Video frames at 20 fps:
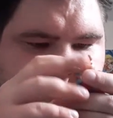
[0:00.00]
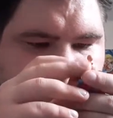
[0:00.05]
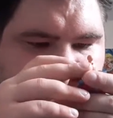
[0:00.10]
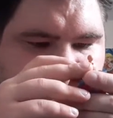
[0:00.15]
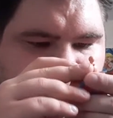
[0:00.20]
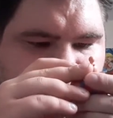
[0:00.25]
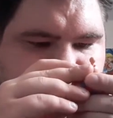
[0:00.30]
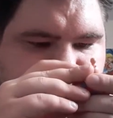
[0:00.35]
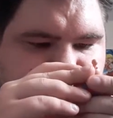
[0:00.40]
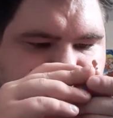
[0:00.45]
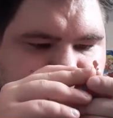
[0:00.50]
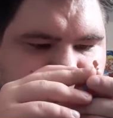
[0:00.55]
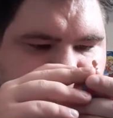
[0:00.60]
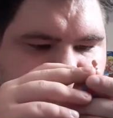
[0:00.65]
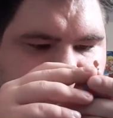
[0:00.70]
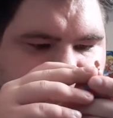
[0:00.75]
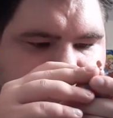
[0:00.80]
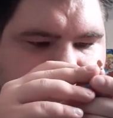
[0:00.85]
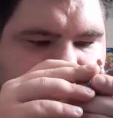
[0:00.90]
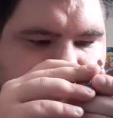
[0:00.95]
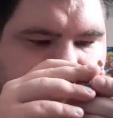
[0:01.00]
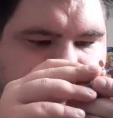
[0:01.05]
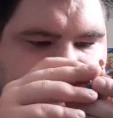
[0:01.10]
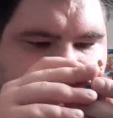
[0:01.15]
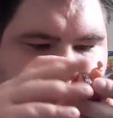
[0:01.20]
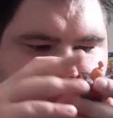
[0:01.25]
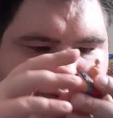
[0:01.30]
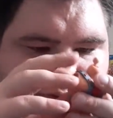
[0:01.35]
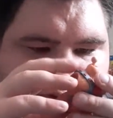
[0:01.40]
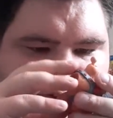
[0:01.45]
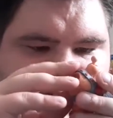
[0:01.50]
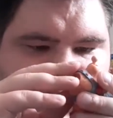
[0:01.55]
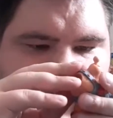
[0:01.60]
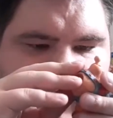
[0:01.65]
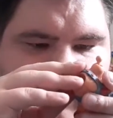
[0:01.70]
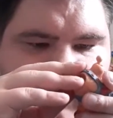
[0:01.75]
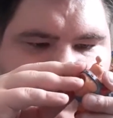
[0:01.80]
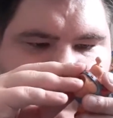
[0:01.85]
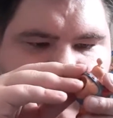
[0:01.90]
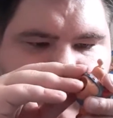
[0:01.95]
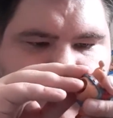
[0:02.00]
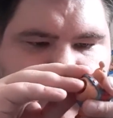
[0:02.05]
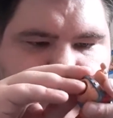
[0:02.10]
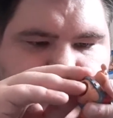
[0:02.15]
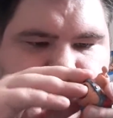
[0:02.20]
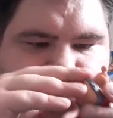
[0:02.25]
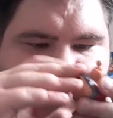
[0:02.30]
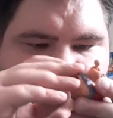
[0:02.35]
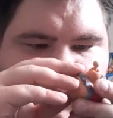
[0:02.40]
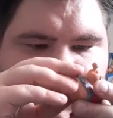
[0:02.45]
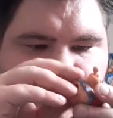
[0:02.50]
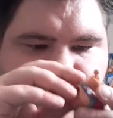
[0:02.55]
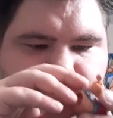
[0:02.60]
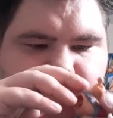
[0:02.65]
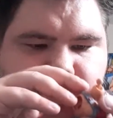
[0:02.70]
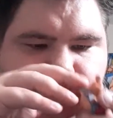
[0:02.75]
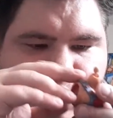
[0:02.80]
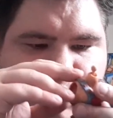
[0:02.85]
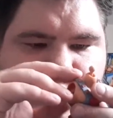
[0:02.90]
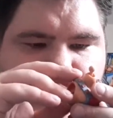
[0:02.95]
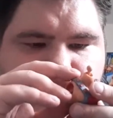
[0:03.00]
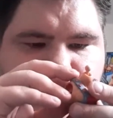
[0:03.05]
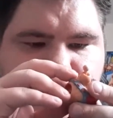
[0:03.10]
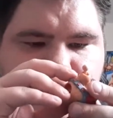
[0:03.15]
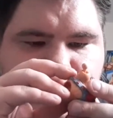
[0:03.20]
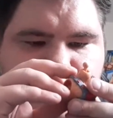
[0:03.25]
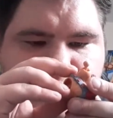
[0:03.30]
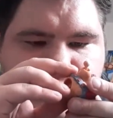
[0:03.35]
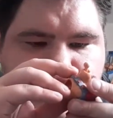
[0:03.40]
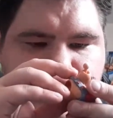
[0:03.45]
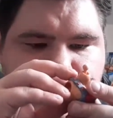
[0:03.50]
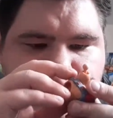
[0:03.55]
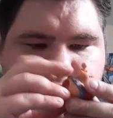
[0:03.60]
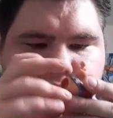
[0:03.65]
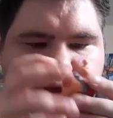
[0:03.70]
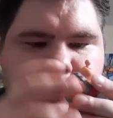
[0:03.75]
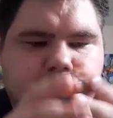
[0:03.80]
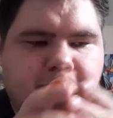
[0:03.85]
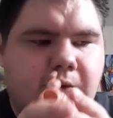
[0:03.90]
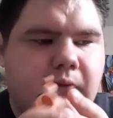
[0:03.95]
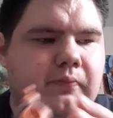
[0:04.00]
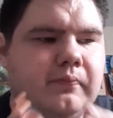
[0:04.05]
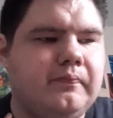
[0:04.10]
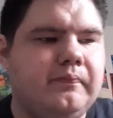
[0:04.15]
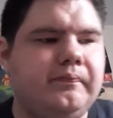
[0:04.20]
first, that was my first real time taking the harness off. And boom.